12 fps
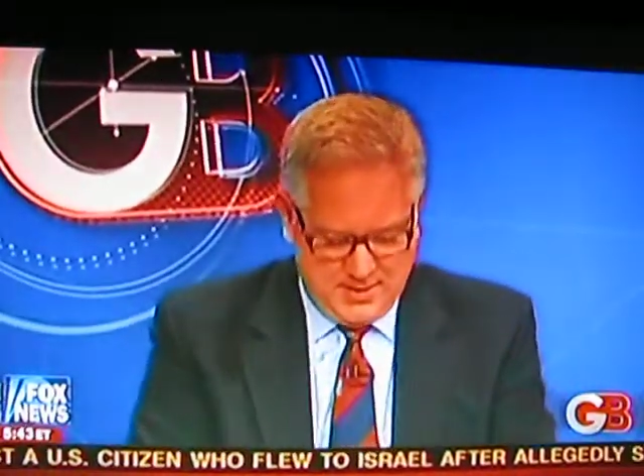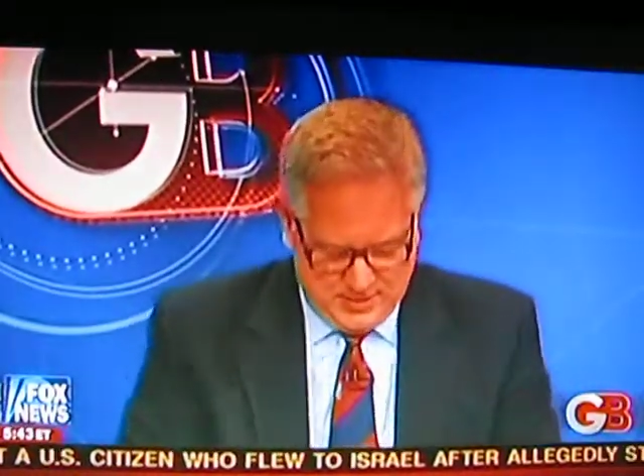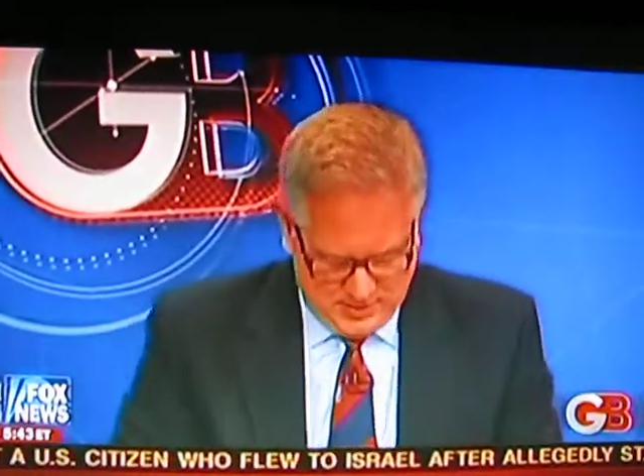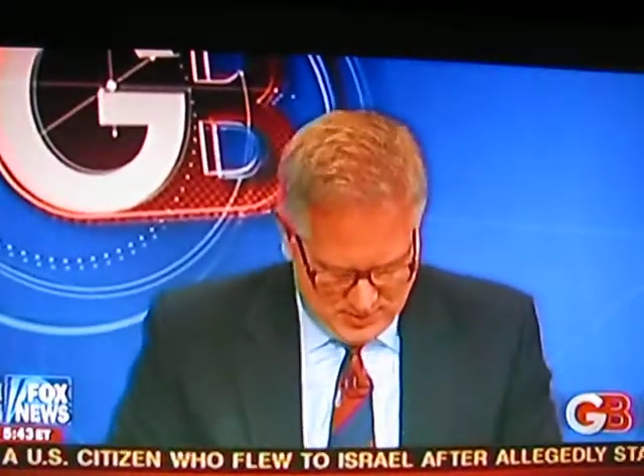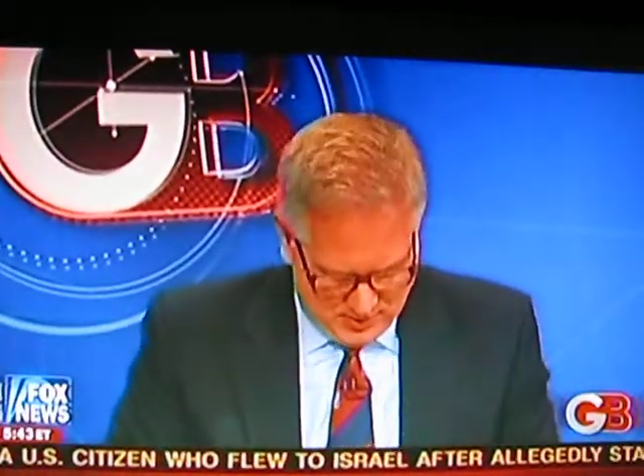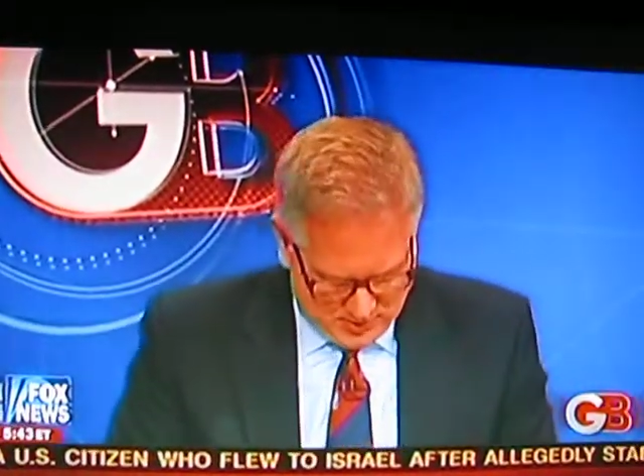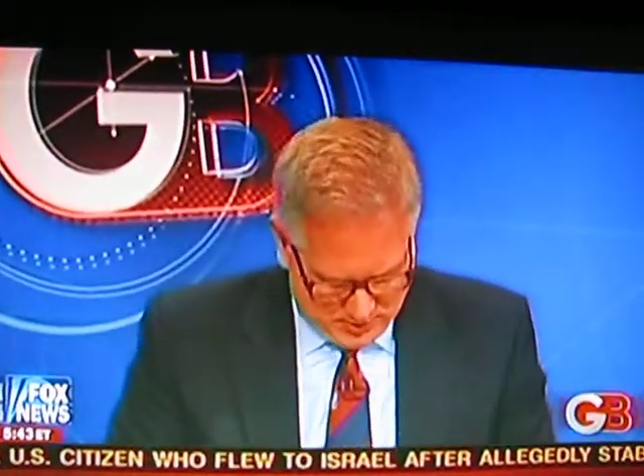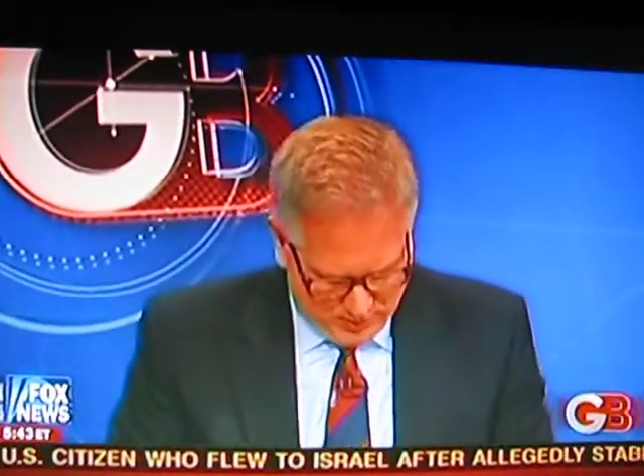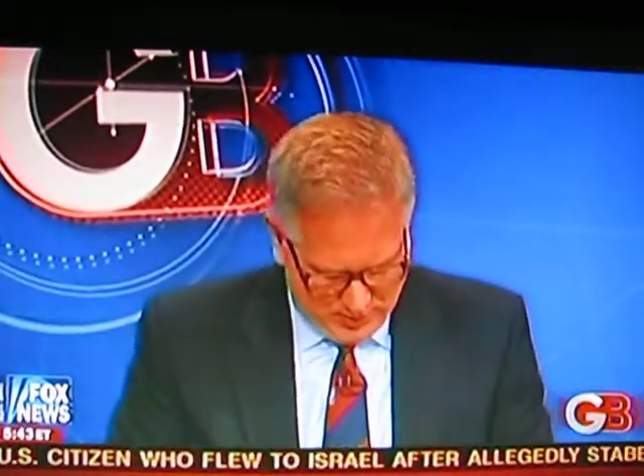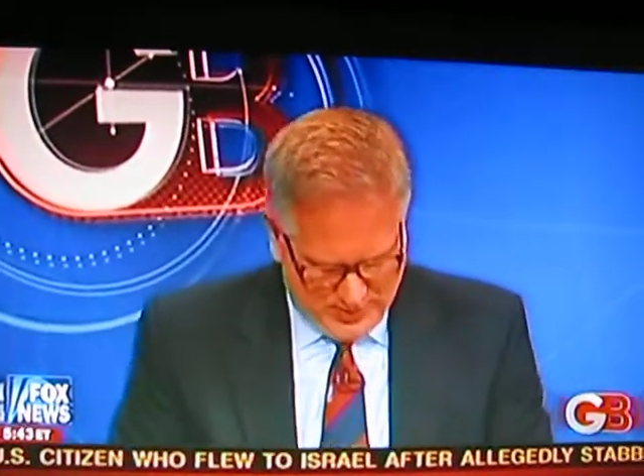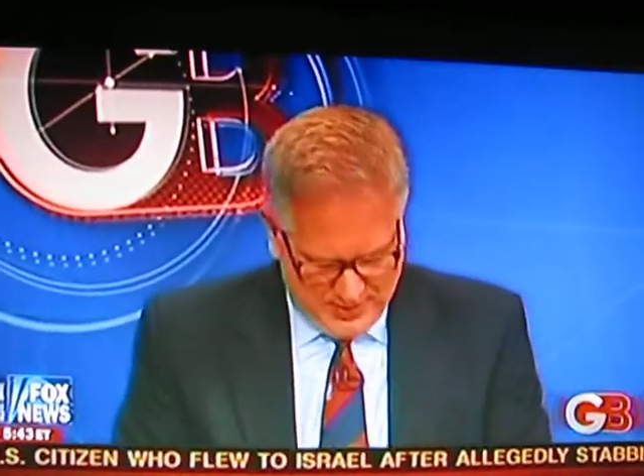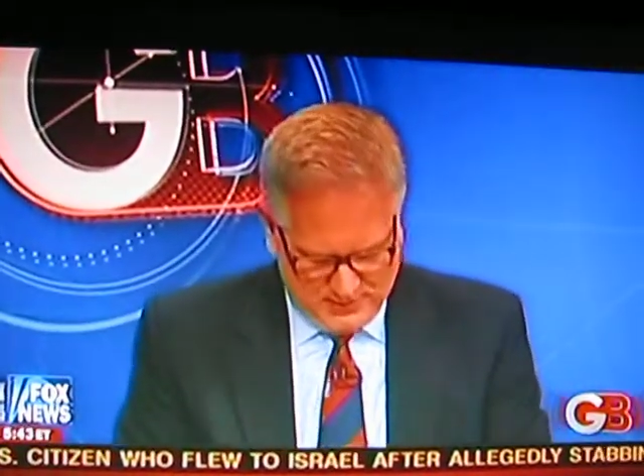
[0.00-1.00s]
This is the
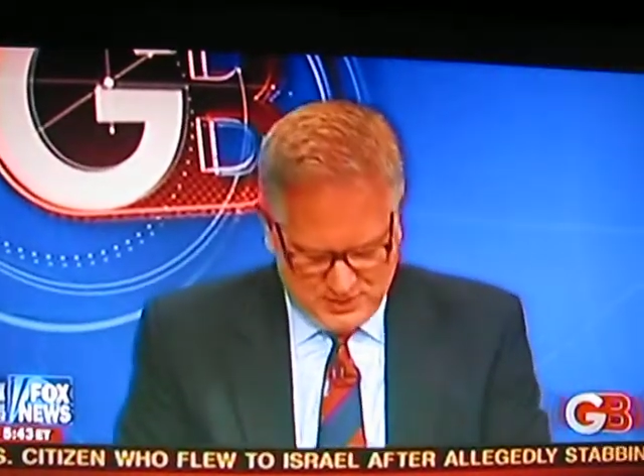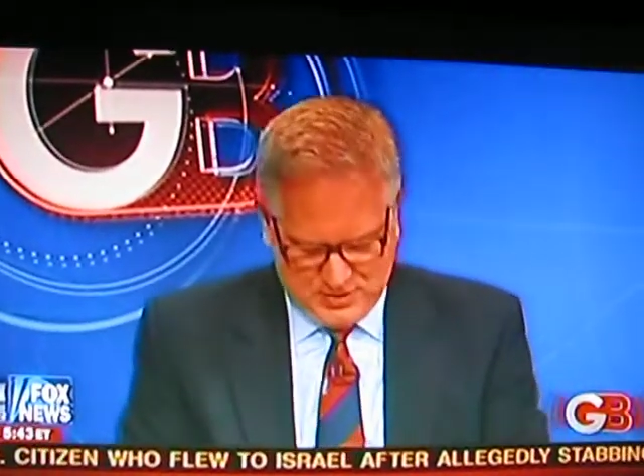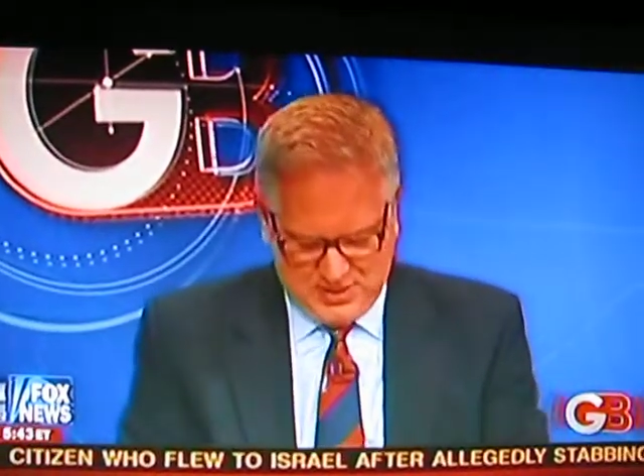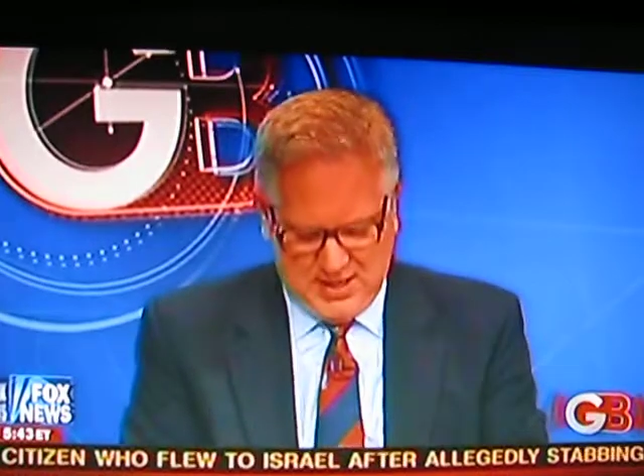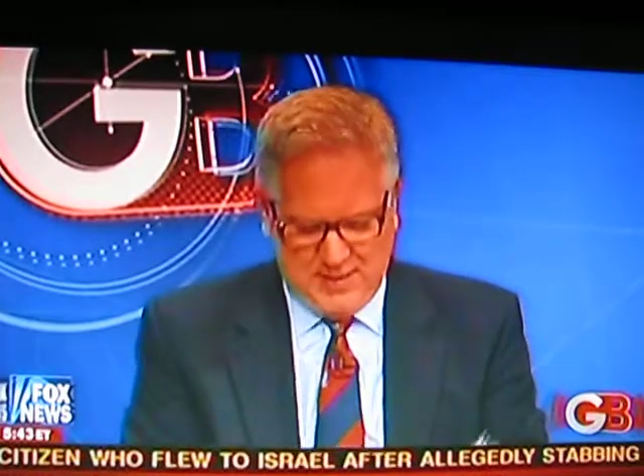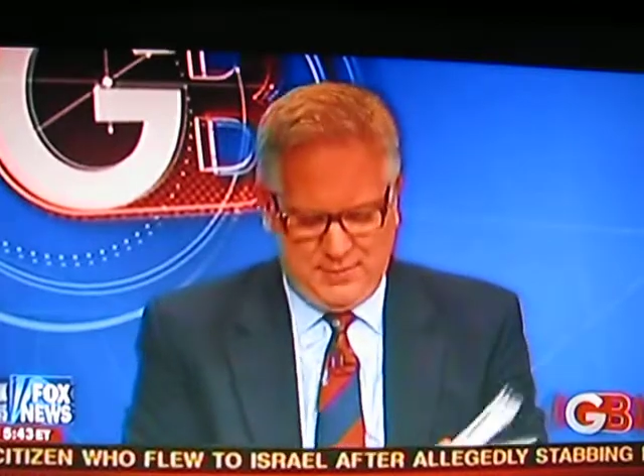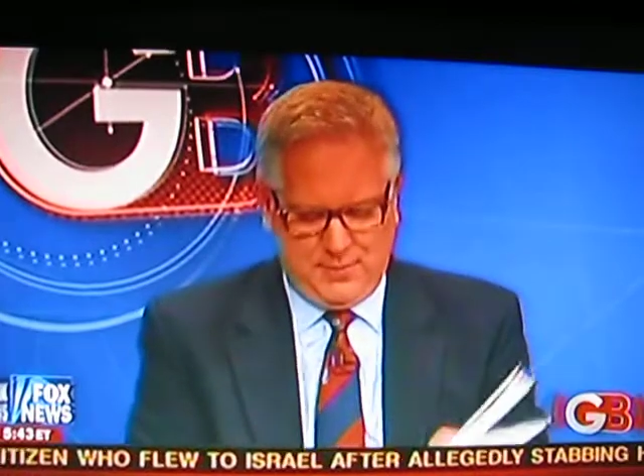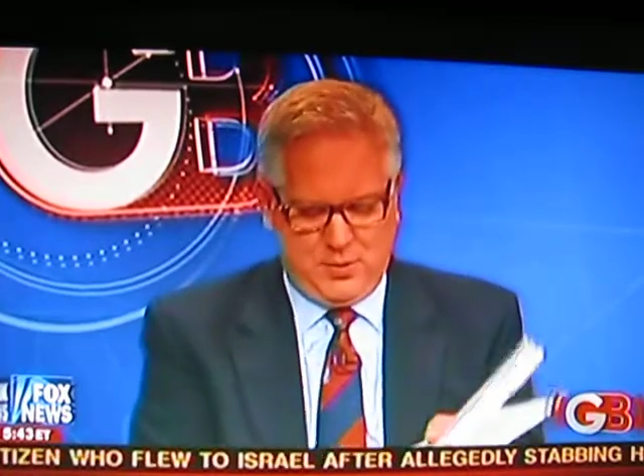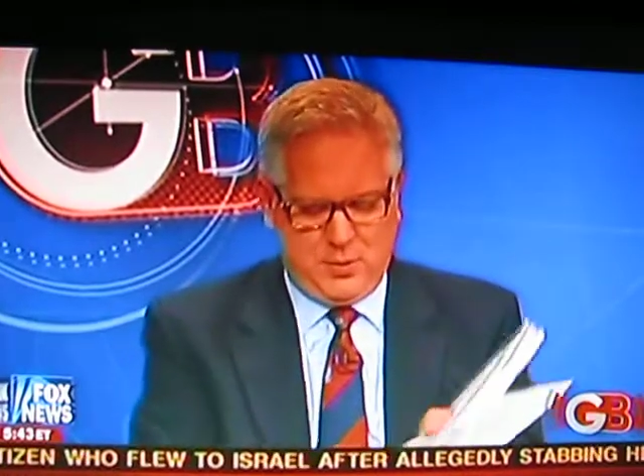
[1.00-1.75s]
Story of Stuff